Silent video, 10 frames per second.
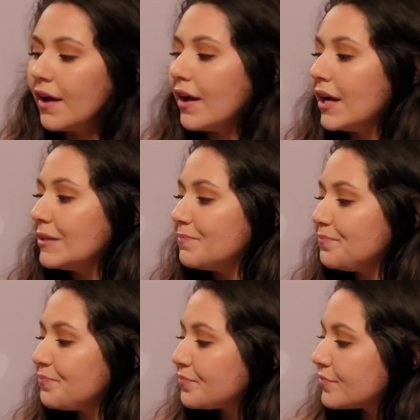
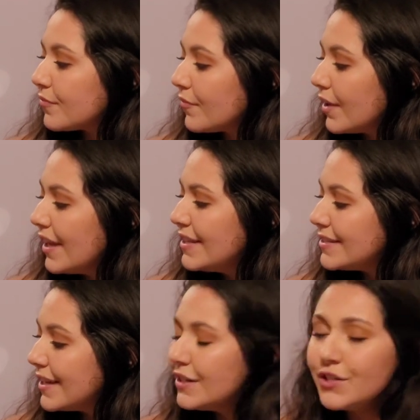I
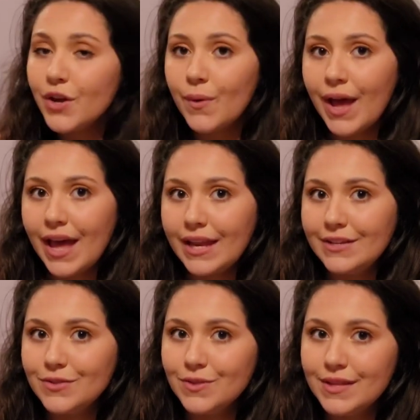decided to go ahead
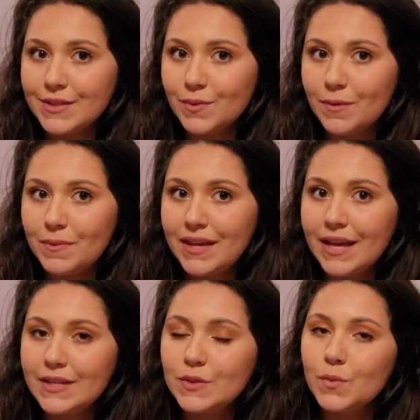and do this one
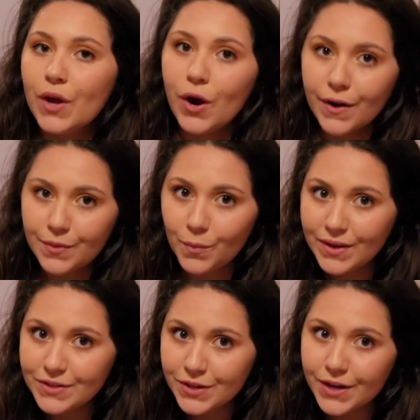because we are in the
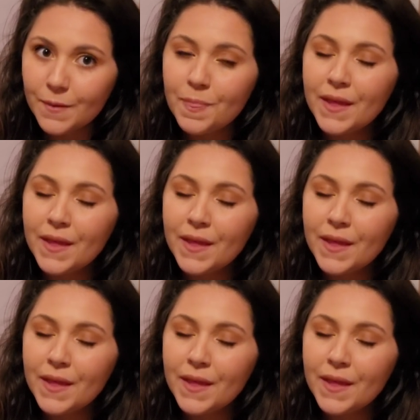winter,